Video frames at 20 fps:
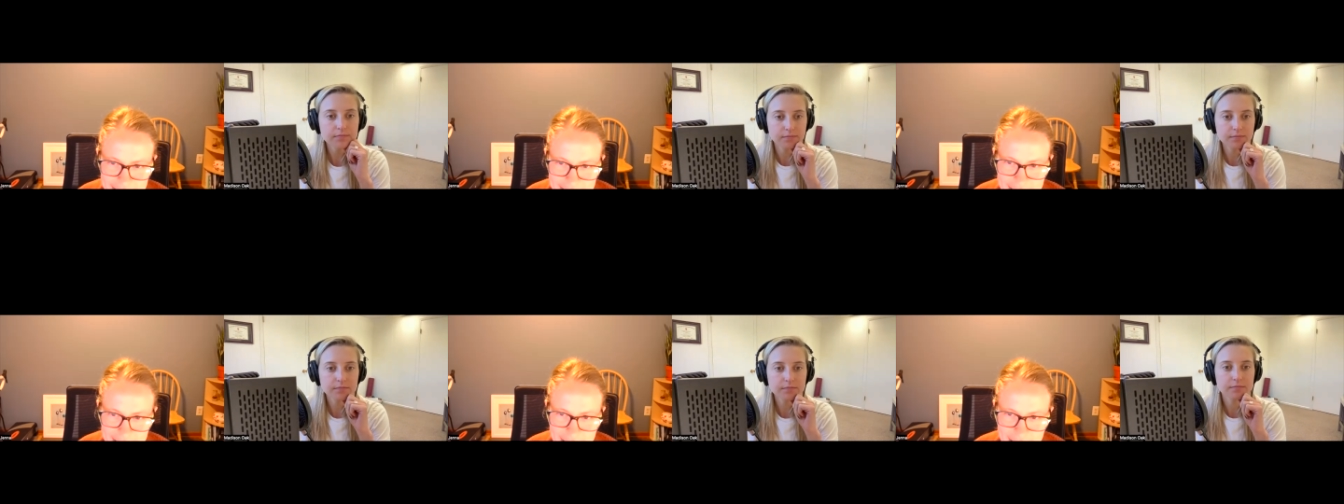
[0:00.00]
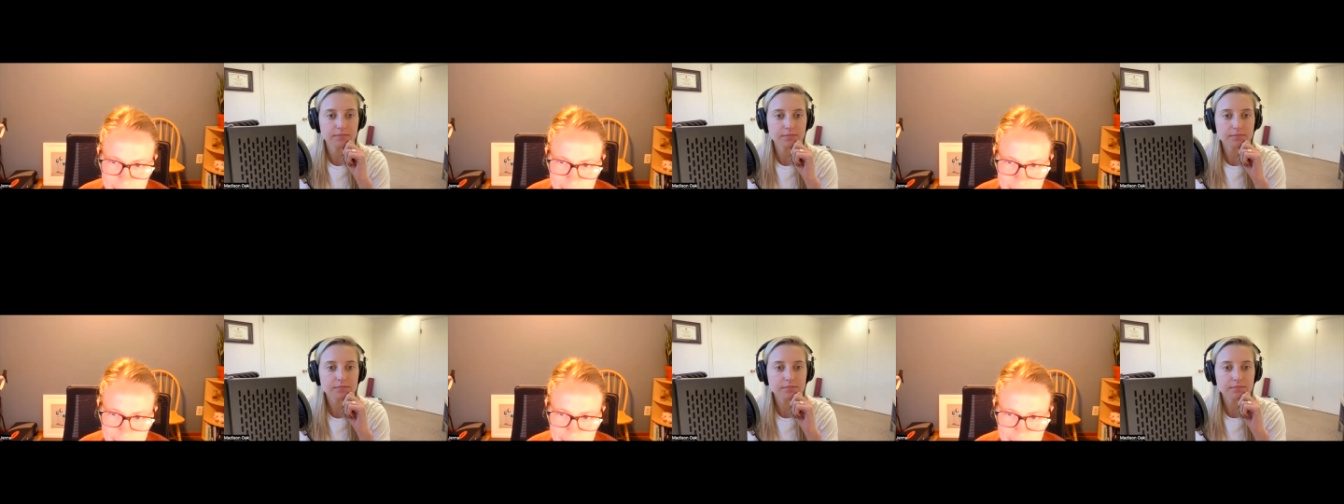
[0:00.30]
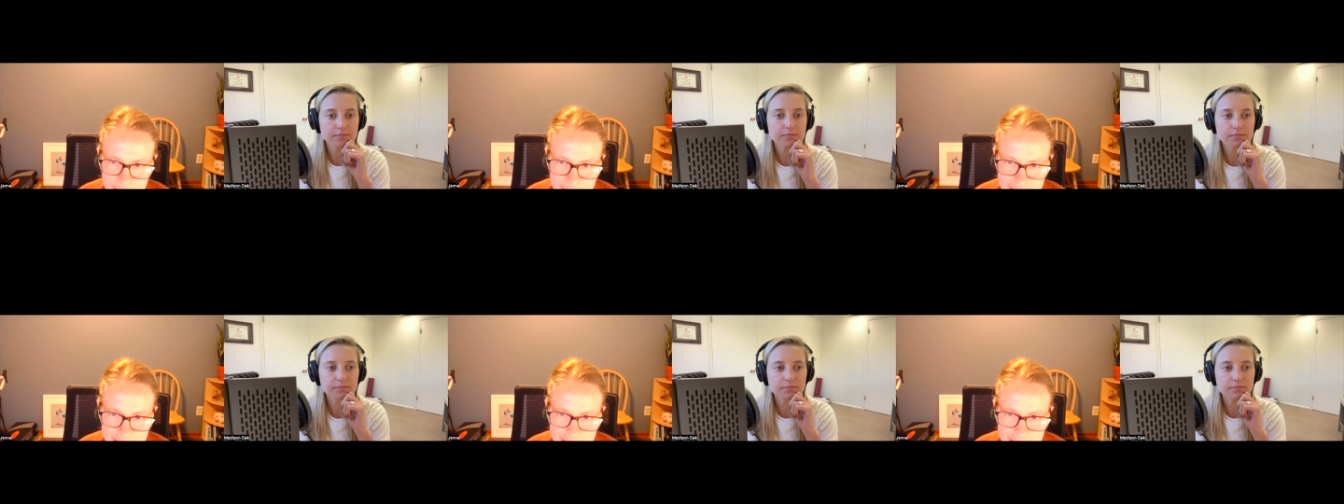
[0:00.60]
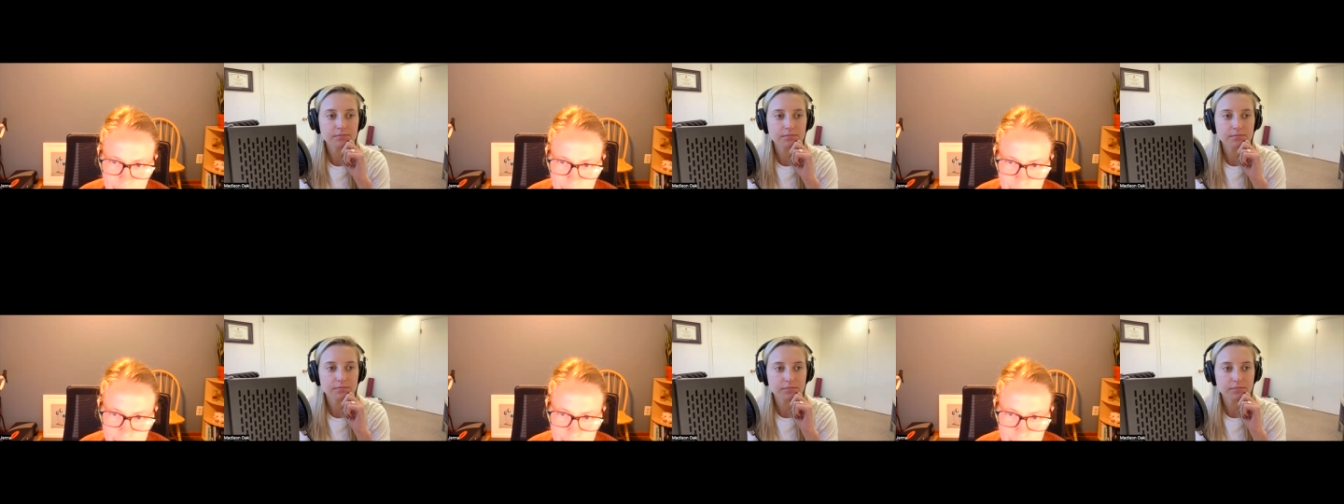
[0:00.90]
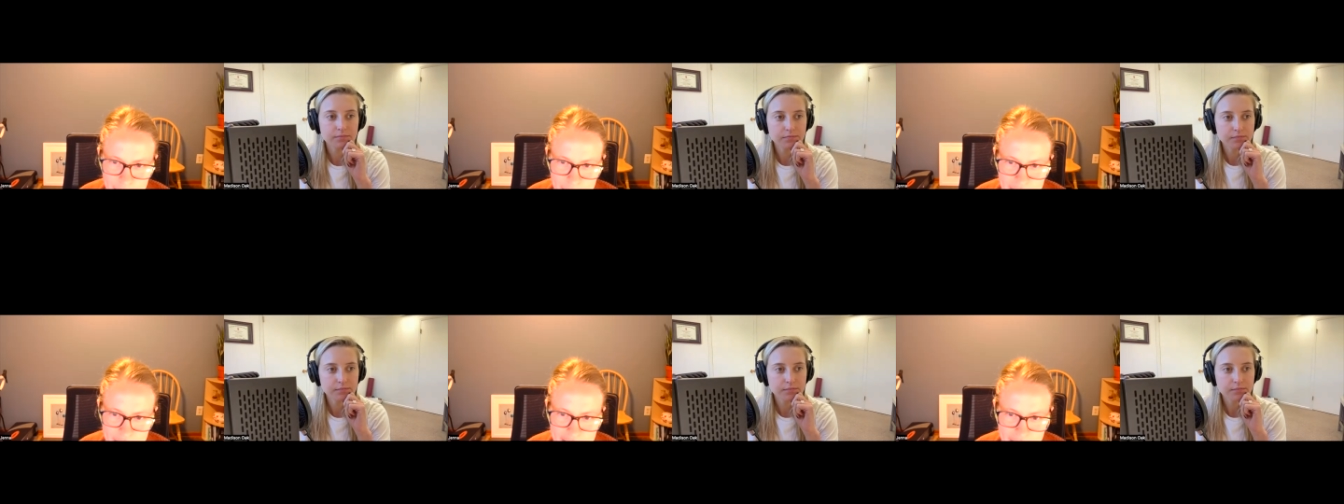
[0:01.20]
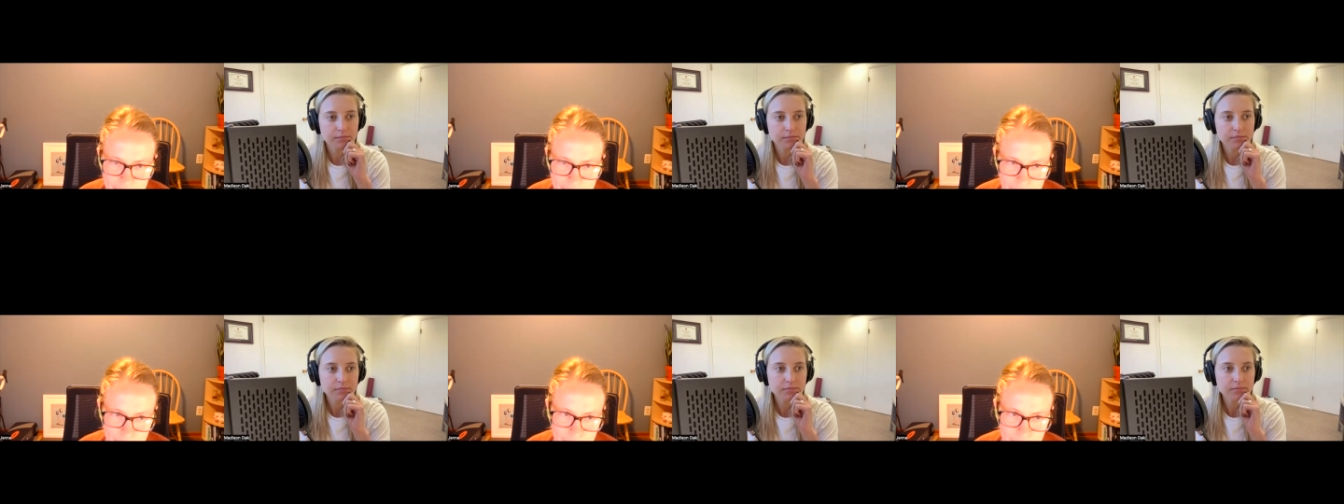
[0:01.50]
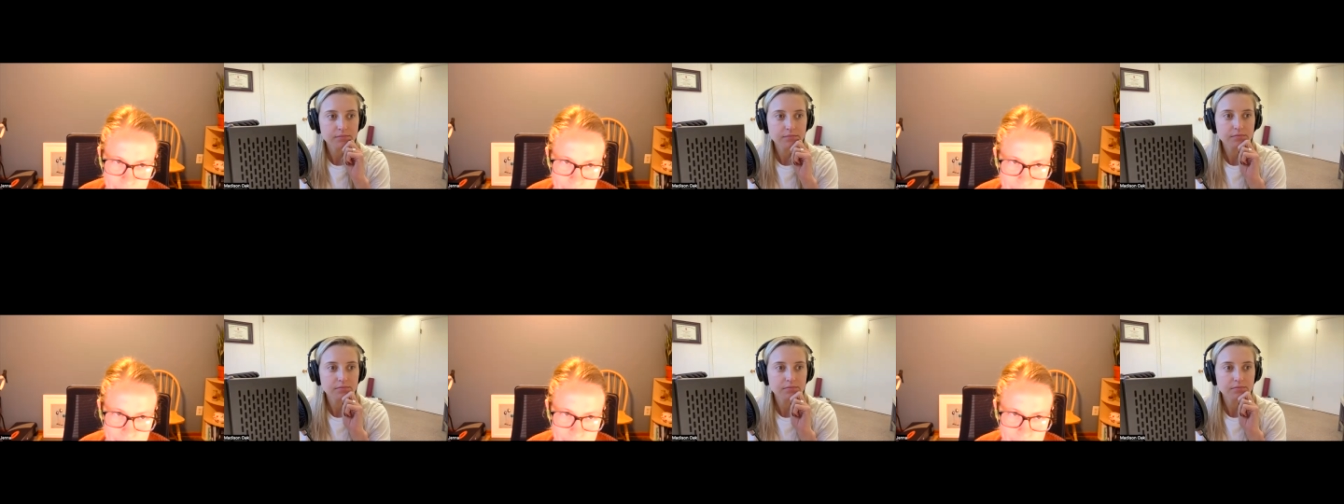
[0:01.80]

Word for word: um, can really help you stay the course